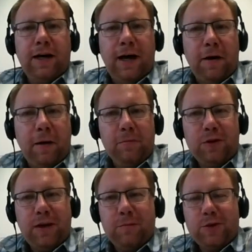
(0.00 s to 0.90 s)
I'm
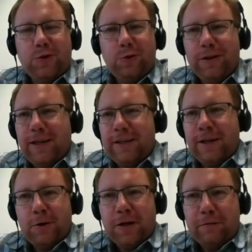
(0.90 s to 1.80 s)
not sure on that.
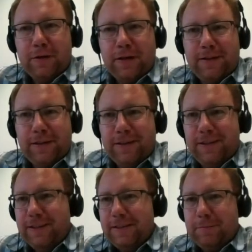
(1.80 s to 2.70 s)
I don't have
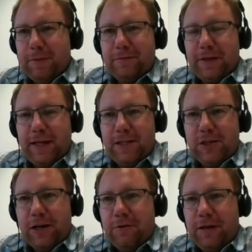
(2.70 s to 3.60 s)
the
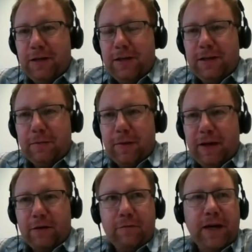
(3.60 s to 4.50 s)
specification now in the back
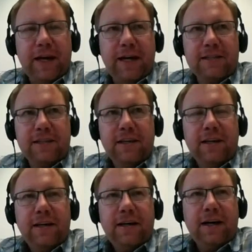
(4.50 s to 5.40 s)
of my head.
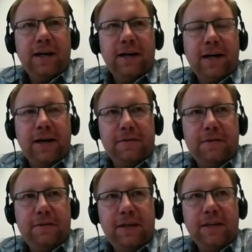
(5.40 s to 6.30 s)
I
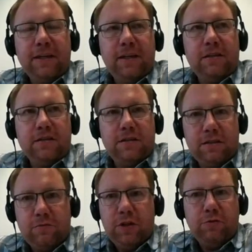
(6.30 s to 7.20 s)
think
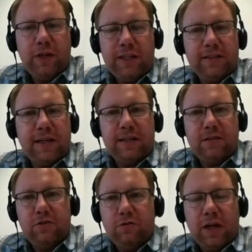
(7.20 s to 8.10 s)
it really says
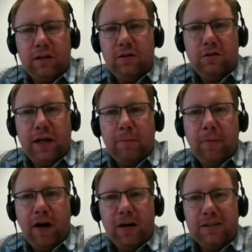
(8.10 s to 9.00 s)
you can
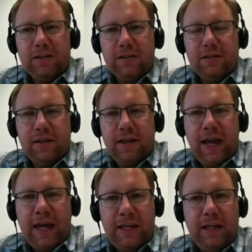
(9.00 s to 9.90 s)
pass
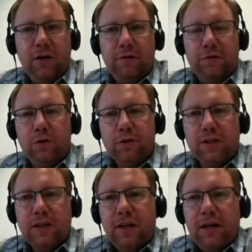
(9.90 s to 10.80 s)
any of those,
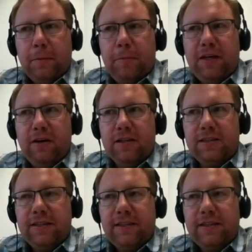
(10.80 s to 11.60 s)
because